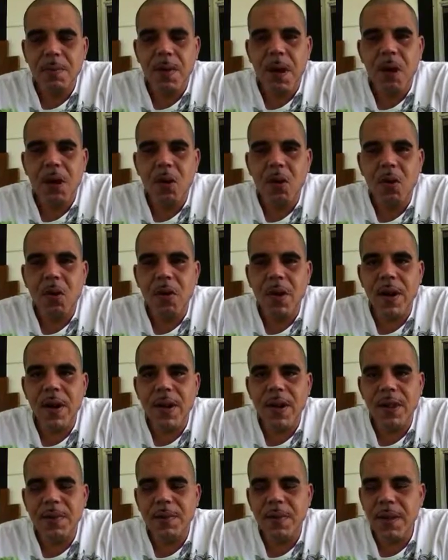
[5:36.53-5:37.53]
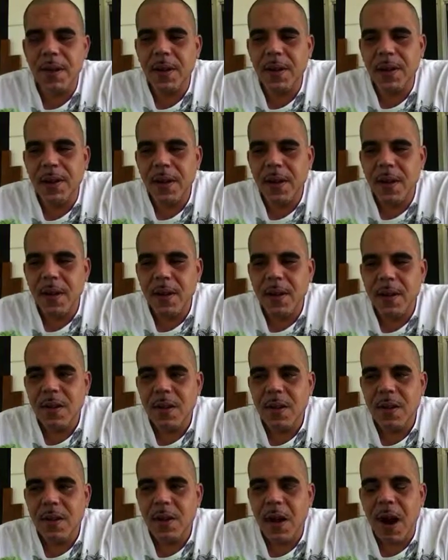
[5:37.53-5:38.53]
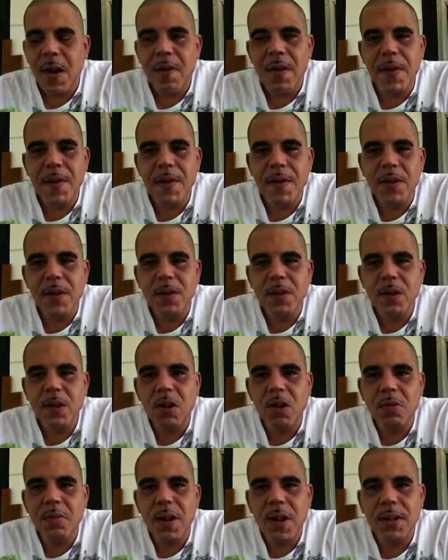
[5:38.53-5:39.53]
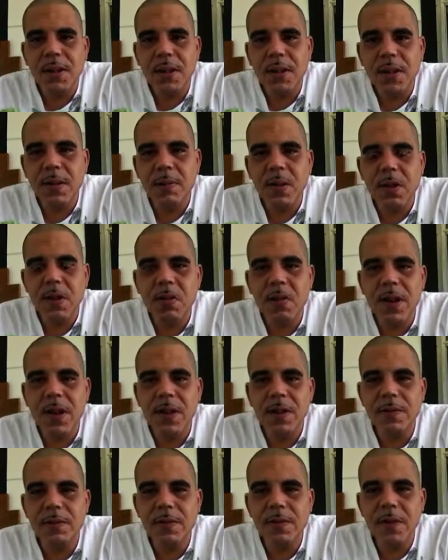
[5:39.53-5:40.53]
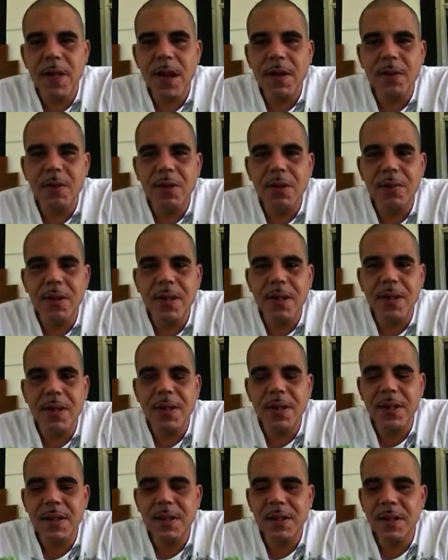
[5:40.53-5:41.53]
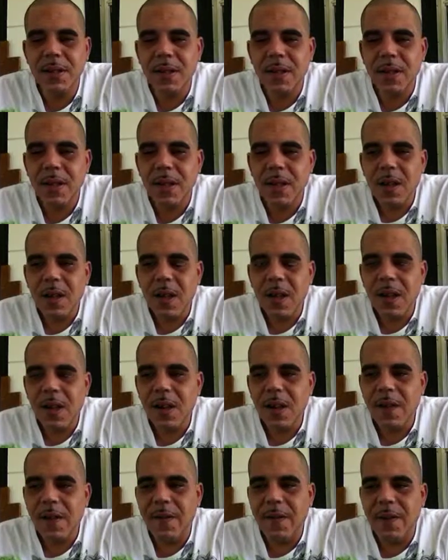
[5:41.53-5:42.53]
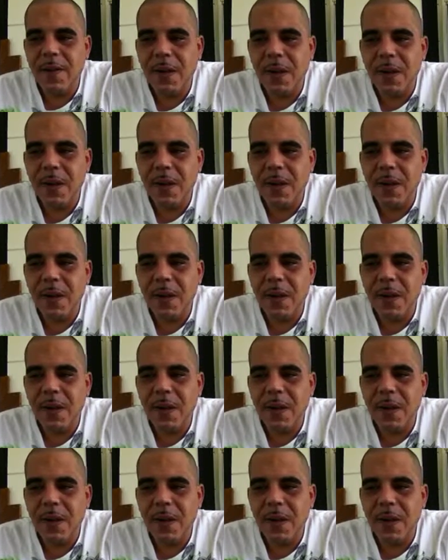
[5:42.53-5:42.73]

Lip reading: my old ways. But I refuse to go back to them old ways. Not only because of